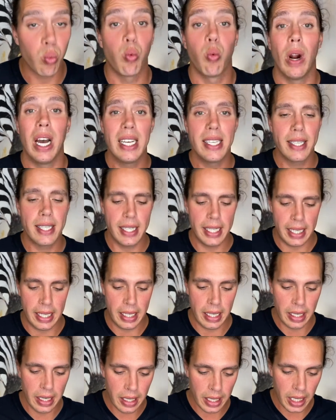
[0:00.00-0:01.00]

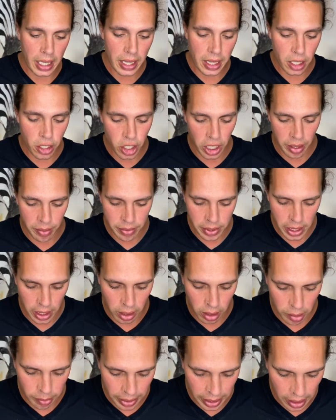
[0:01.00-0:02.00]
Rusted in the James
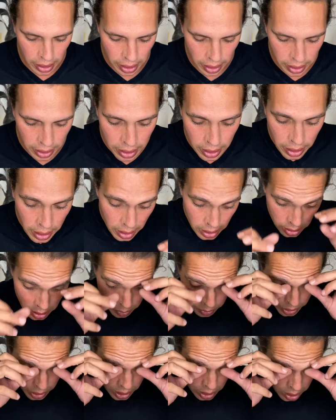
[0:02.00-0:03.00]
color palette. So
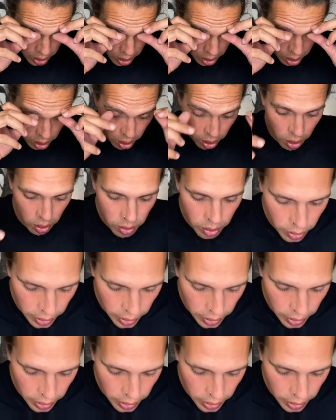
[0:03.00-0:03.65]
we're gonna, oh no,